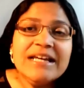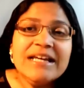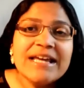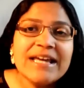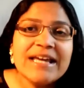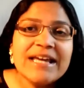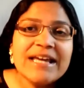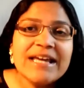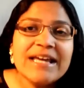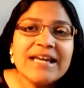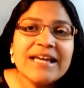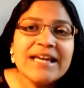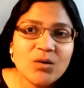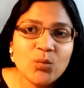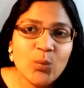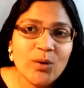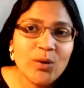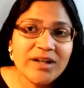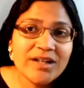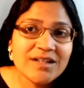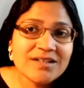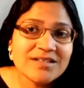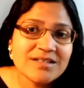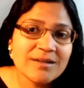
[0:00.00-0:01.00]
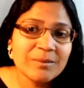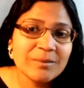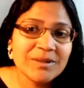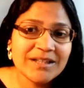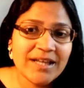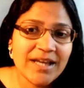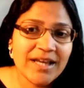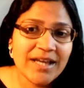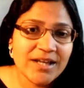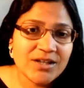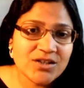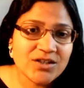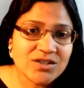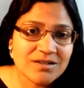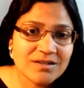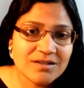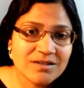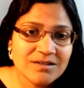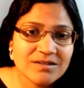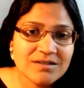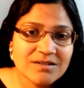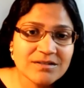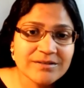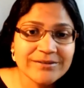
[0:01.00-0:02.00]
and what its
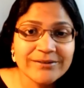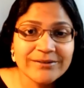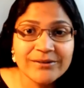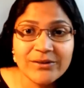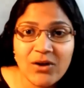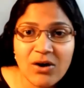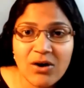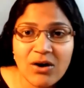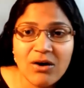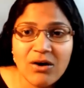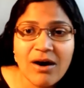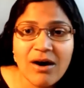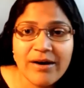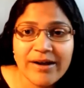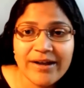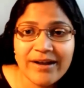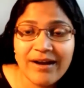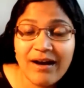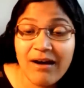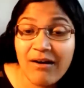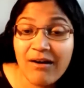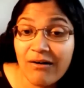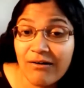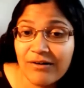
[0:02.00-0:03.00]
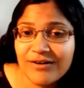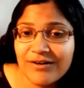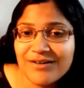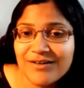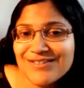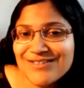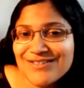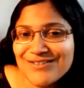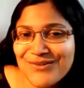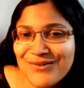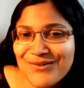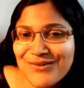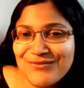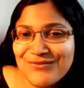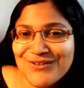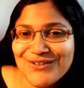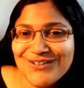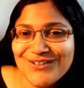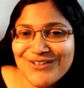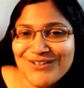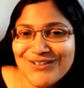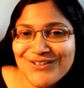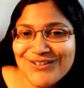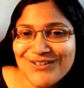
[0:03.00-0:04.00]
applications to law are. So if you
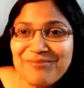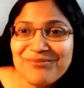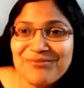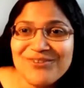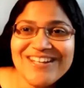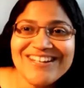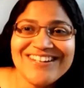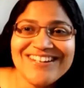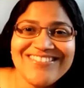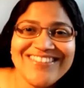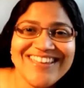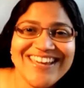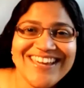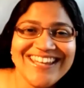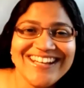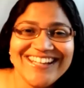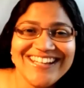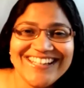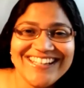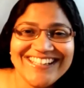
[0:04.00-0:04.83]
could elaborate on that.